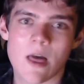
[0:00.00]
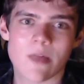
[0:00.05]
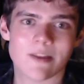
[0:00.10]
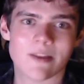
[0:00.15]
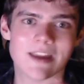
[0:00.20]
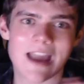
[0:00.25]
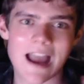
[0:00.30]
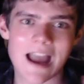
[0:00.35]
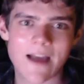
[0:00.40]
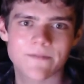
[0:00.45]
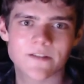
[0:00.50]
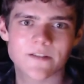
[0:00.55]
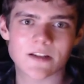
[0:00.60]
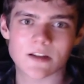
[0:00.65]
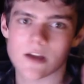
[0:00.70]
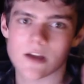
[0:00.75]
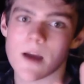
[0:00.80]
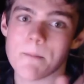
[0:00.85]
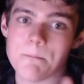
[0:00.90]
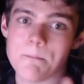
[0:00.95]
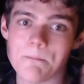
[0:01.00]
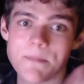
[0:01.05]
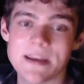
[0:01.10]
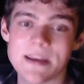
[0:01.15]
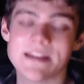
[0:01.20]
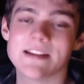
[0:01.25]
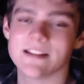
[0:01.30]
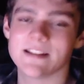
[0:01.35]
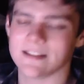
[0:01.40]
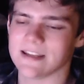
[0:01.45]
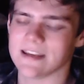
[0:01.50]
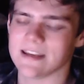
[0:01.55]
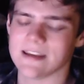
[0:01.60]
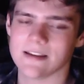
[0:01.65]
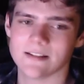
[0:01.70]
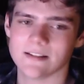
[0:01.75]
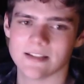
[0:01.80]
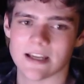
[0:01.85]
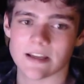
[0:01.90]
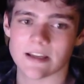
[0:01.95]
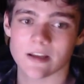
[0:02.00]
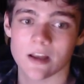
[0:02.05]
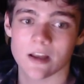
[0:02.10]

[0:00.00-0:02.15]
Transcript: they have to immediately like